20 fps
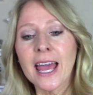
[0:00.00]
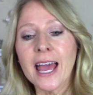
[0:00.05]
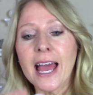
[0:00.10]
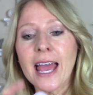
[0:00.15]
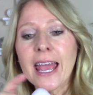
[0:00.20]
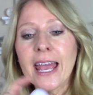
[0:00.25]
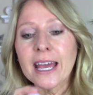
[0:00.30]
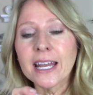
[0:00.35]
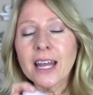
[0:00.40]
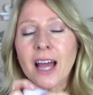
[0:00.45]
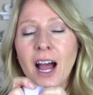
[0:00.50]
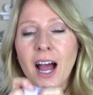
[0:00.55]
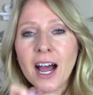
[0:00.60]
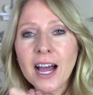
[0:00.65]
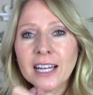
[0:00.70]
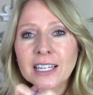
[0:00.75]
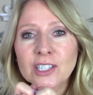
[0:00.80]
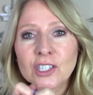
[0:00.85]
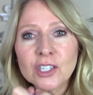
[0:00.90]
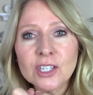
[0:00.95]
and
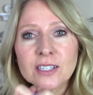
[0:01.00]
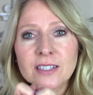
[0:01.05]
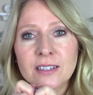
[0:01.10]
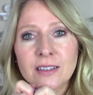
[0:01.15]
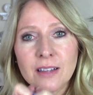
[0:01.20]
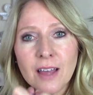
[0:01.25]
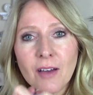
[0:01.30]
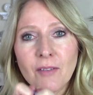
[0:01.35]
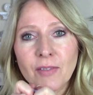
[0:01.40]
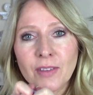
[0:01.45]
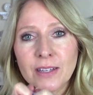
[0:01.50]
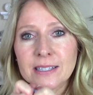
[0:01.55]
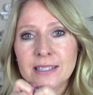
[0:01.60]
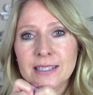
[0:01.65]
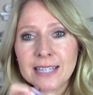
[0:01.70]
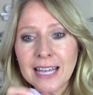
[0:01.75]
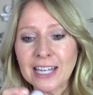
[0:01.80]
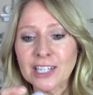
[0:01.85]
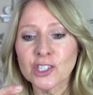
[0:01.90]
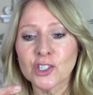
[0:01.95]
I just love
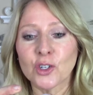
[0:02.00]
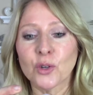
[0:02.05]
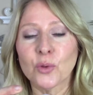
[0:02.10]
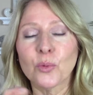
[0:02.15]
texture.